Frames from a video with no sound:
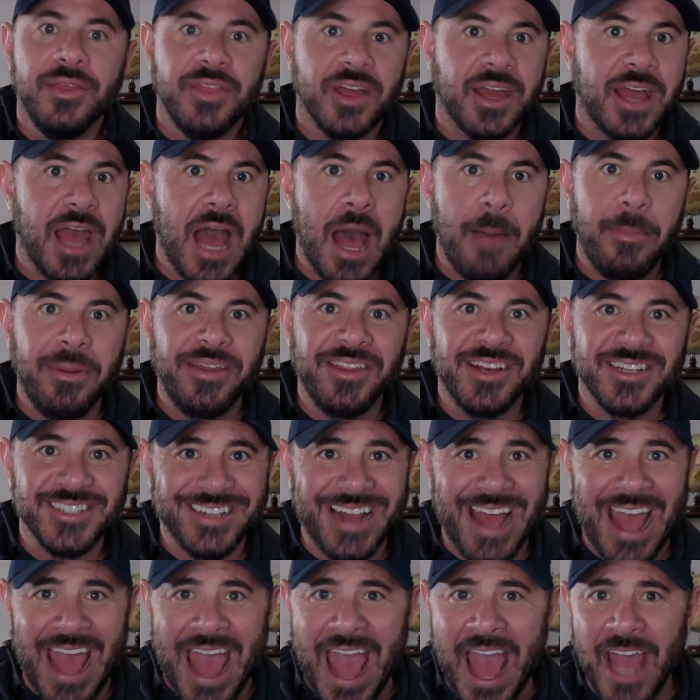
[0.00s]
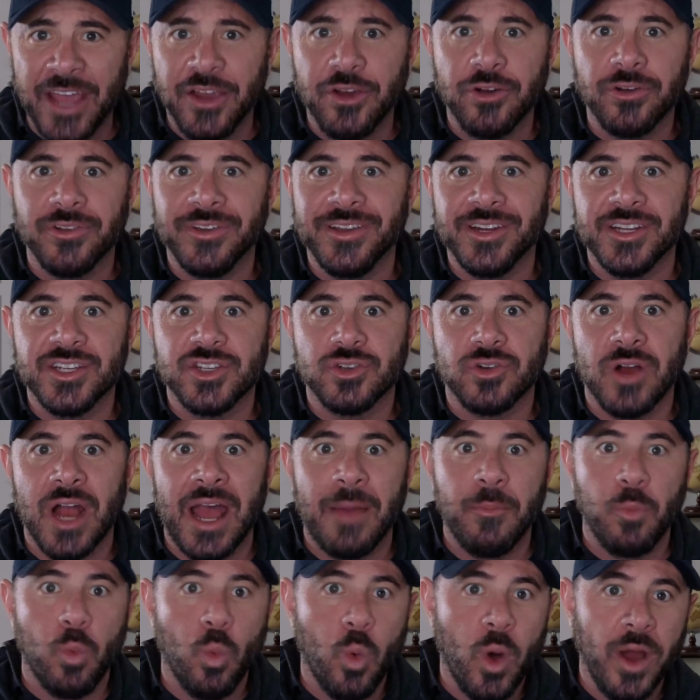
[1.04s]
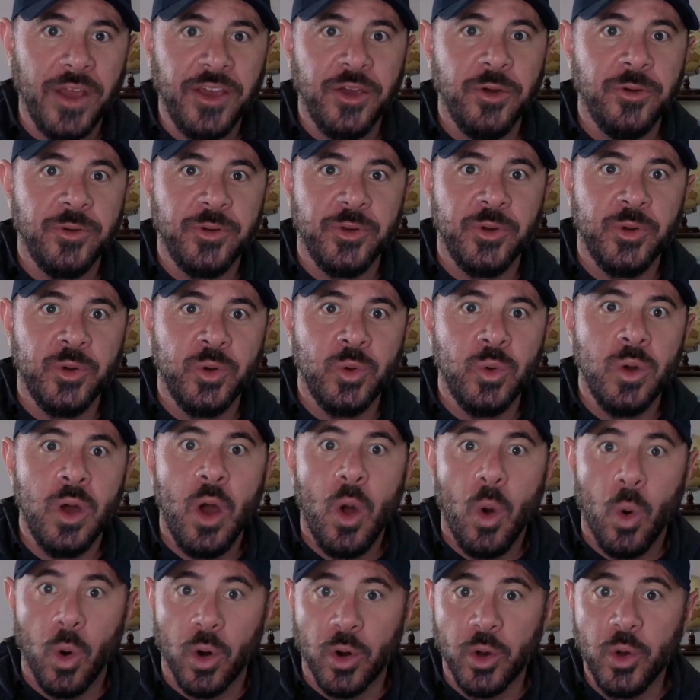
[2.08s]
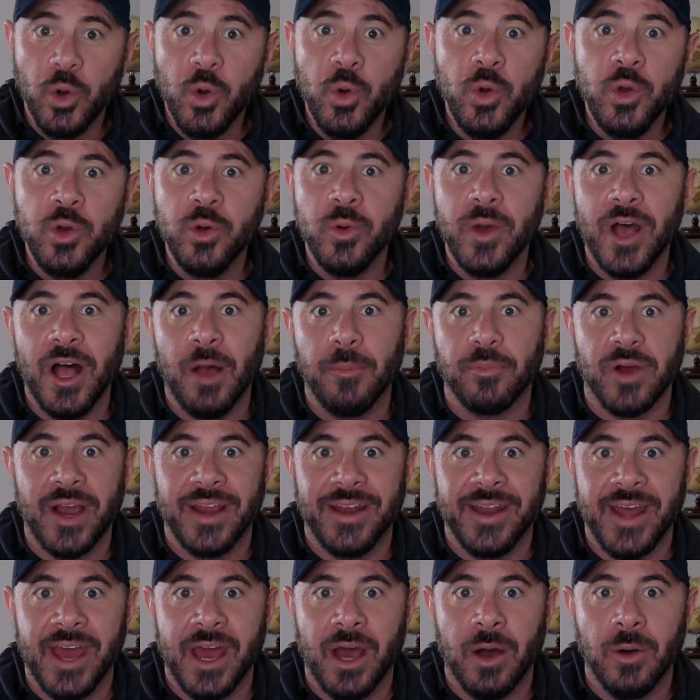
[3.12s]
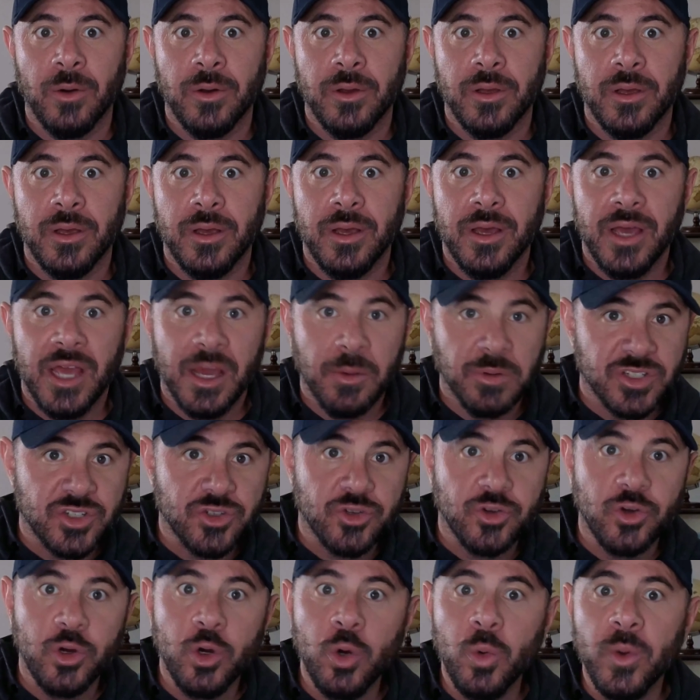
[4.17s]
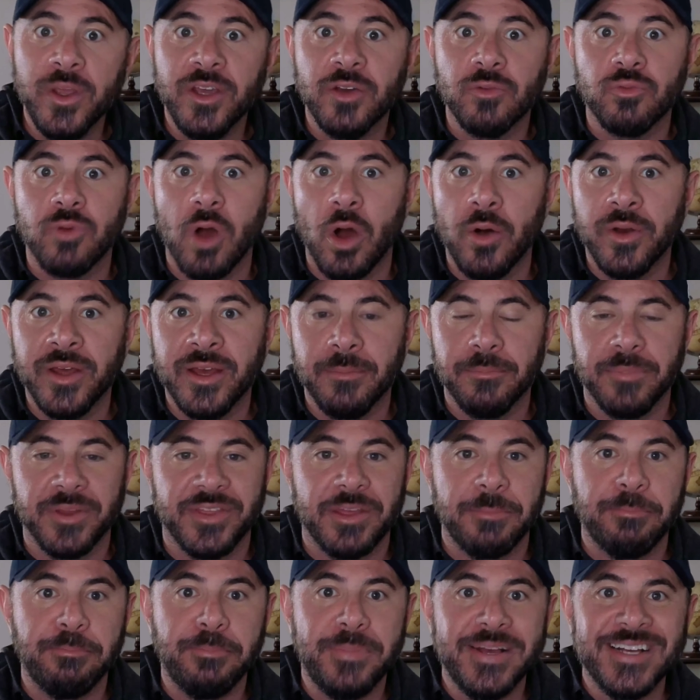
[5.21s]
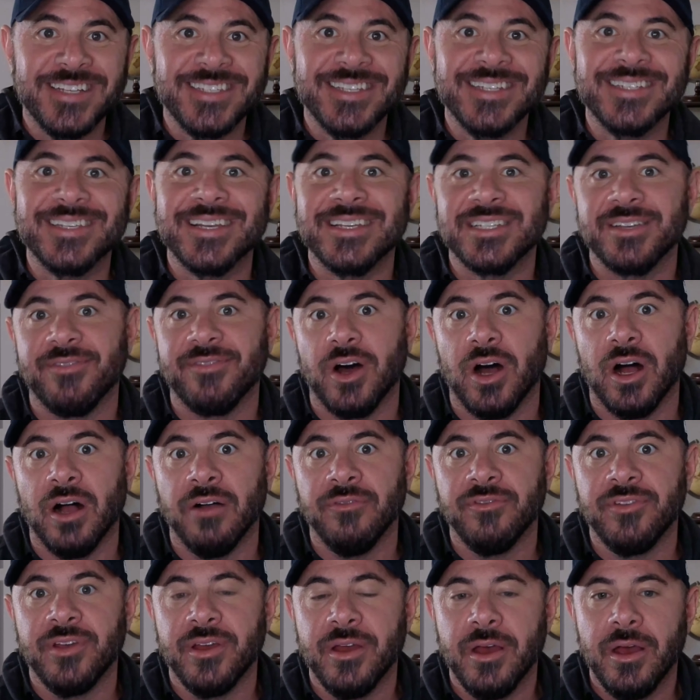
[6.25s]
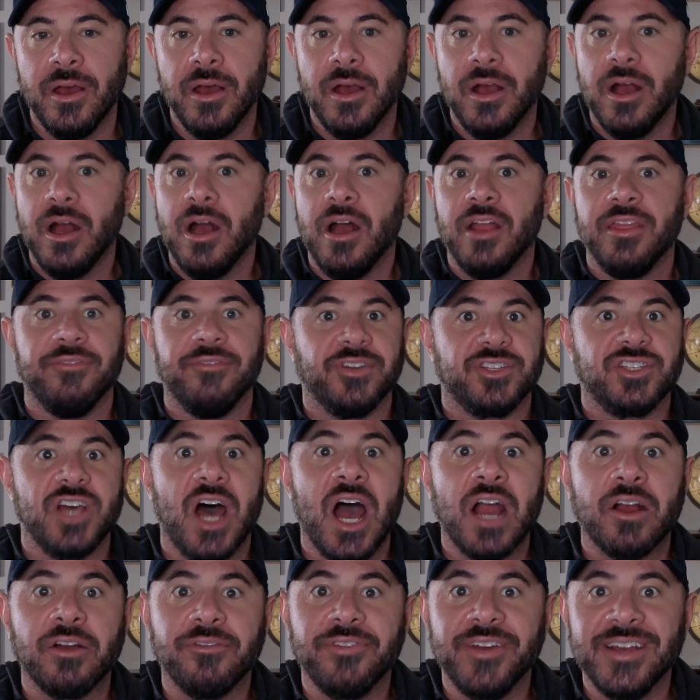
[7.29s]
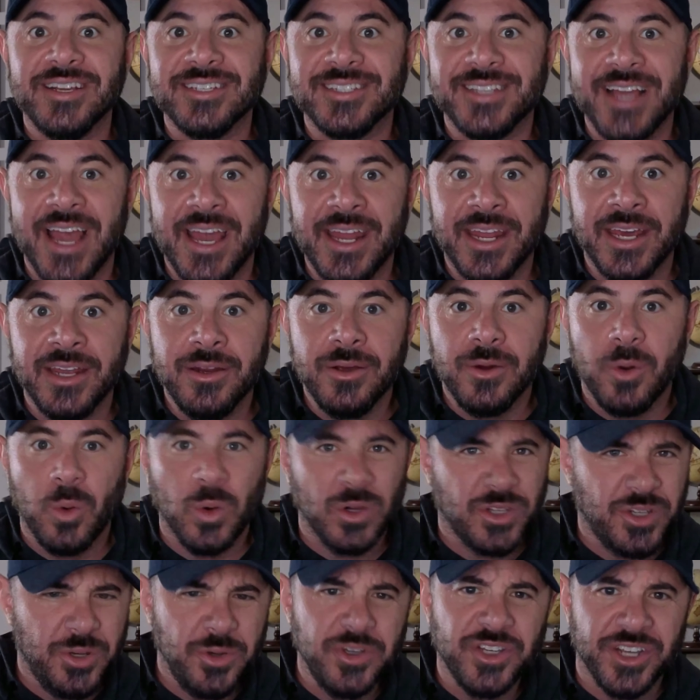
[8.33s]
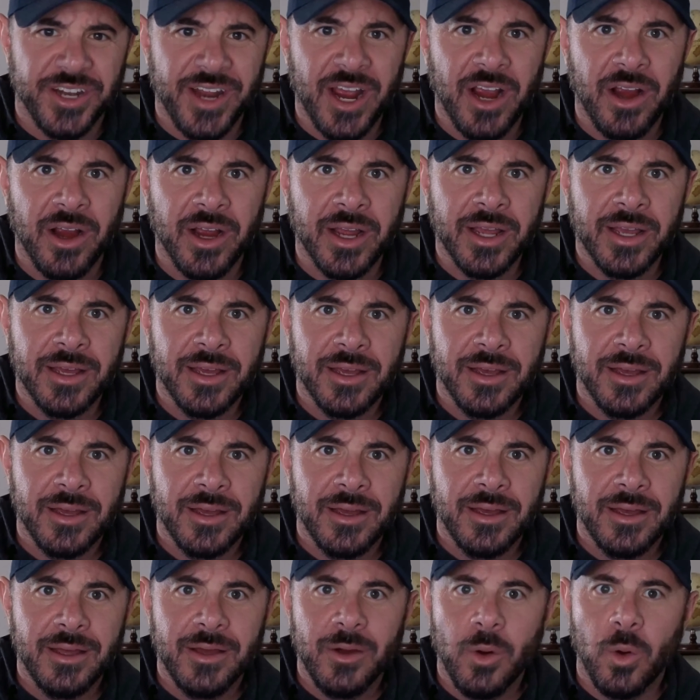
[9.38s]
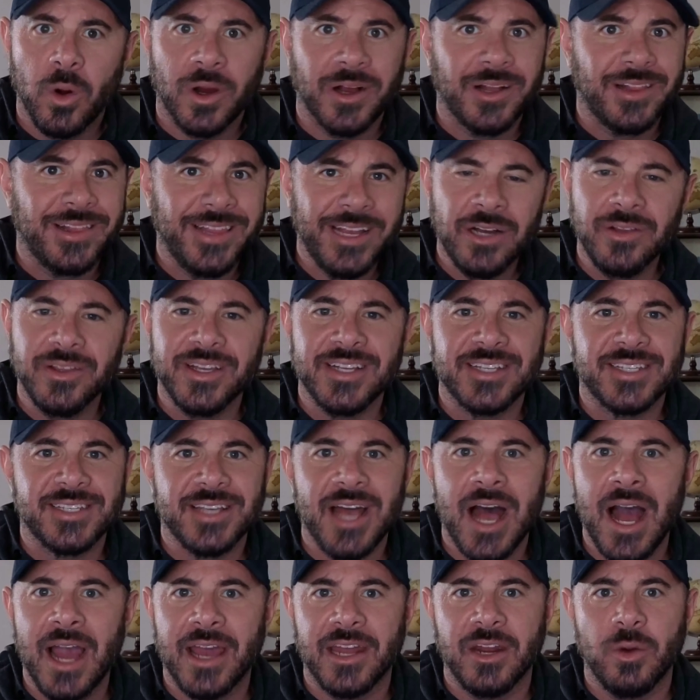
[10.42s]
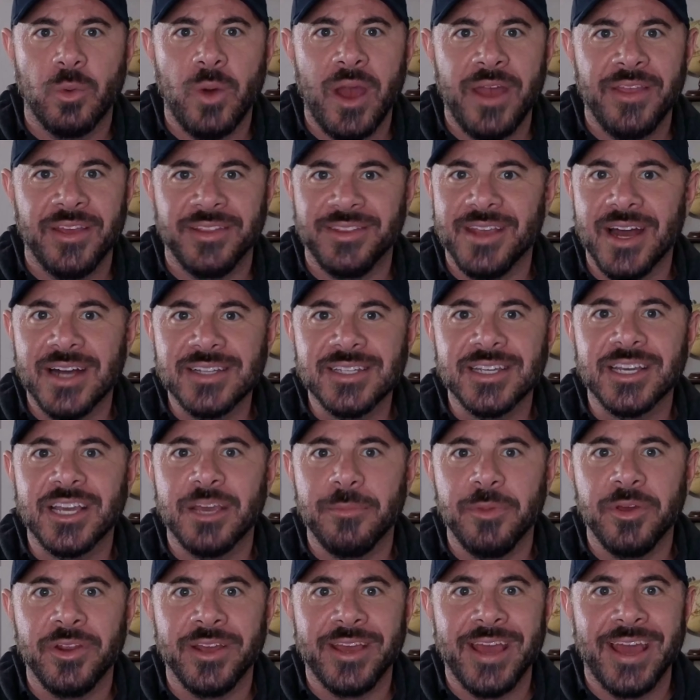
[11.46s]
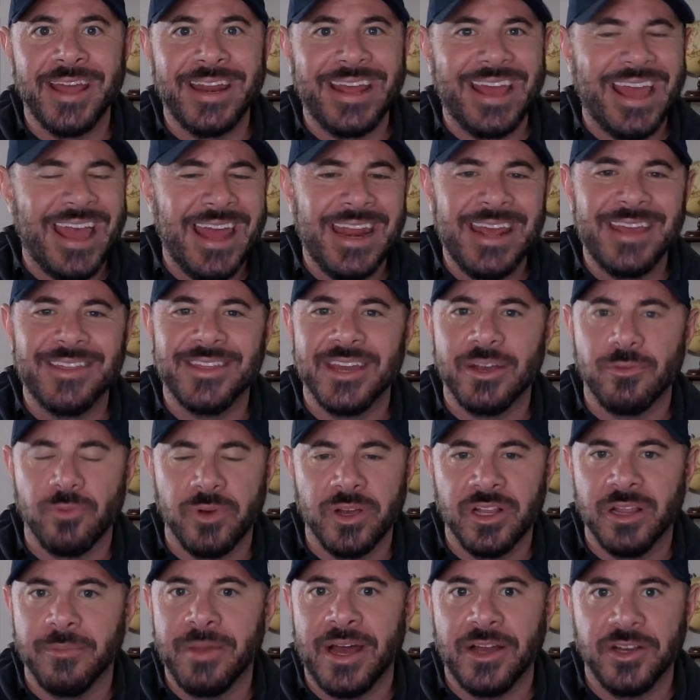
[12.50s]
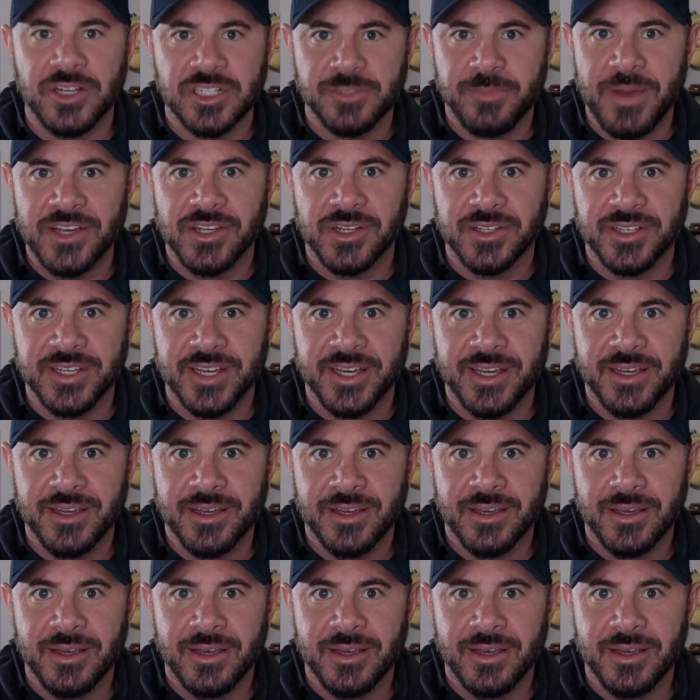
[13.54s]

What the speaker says: The copy doesn't accurately describe what you do or who you help right now. It was true when you wrote it, but the business has evolved. The photography is dated or too generic, or clearly stock in a way that doesn't communicate anything real about your specialty.